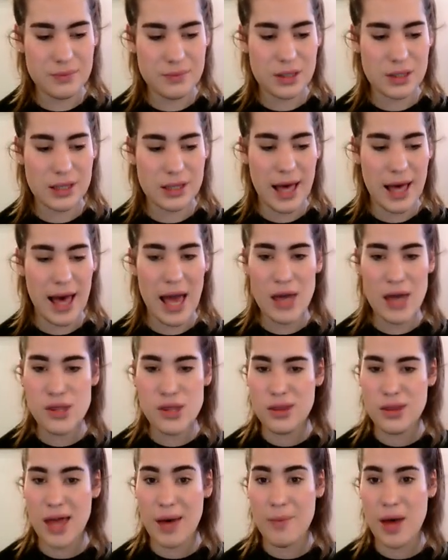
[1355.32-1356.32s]
Okay,
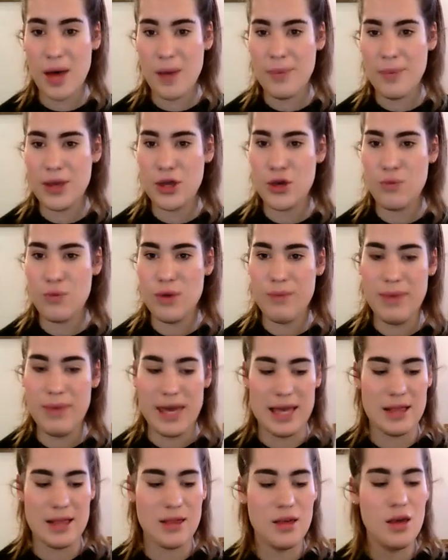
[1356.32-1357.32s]
so that might be who we
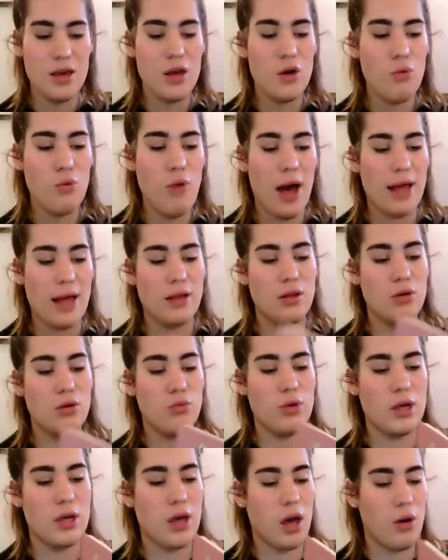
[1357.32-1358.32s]
meet when
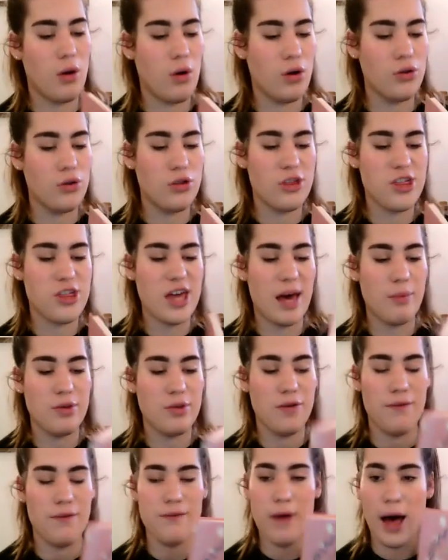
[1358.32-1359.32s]
we go on to
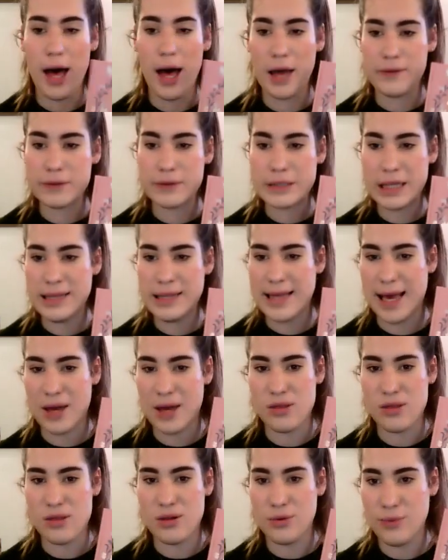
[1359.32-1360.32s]
chapter 5
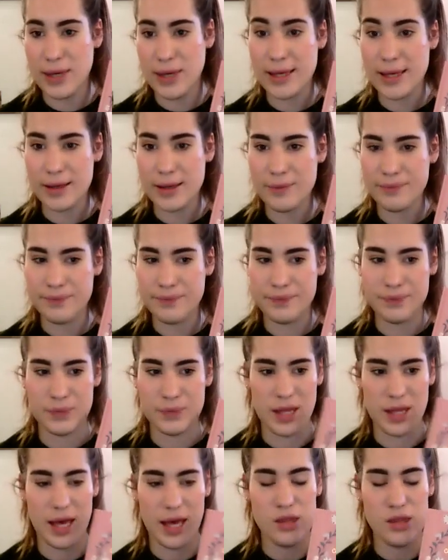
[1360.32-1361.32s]
next week.
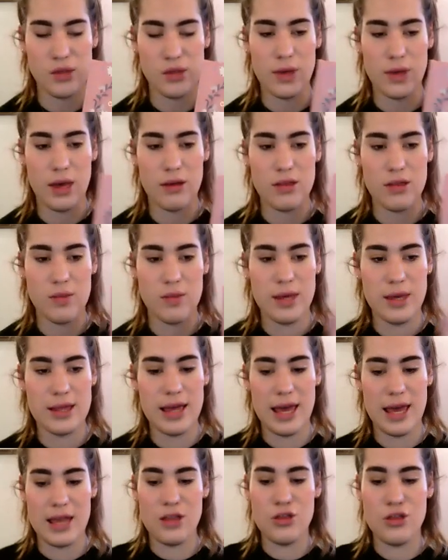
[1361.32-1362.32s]
Okay, so we're going to meet
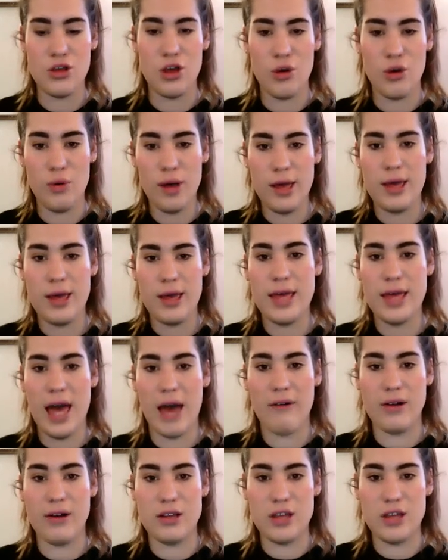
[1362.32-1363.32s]
a new
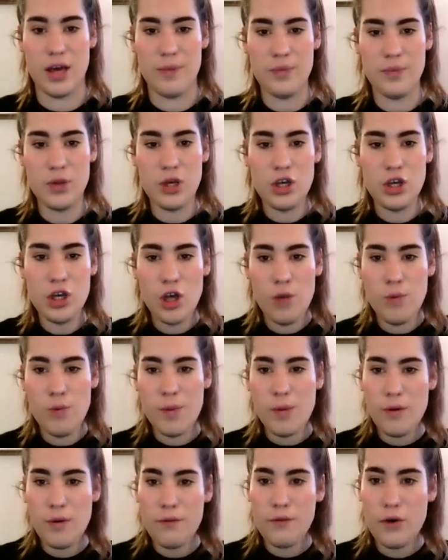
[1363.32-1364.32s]
character. But
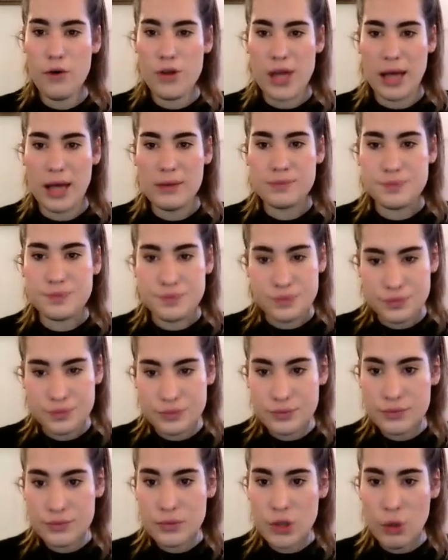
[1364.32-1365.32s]
before then,
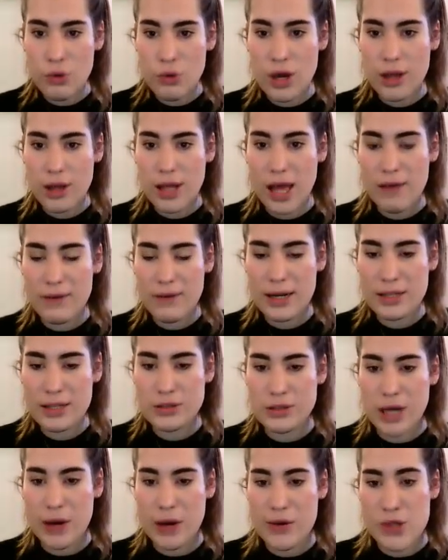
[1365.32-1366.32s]
we're going to have a
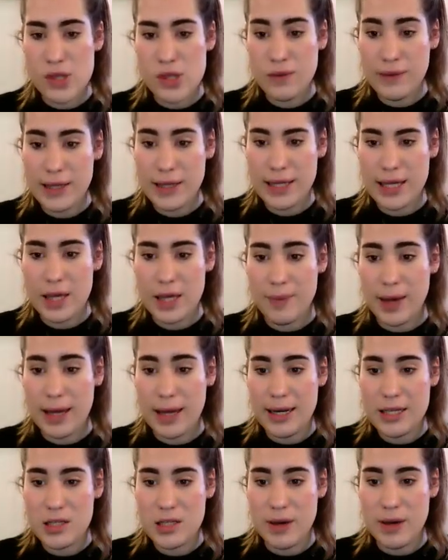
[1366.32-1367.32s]
little go thinking about a
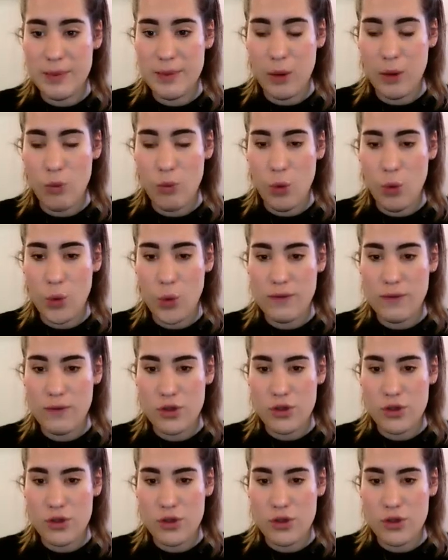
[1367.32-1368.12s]
little bit about what we've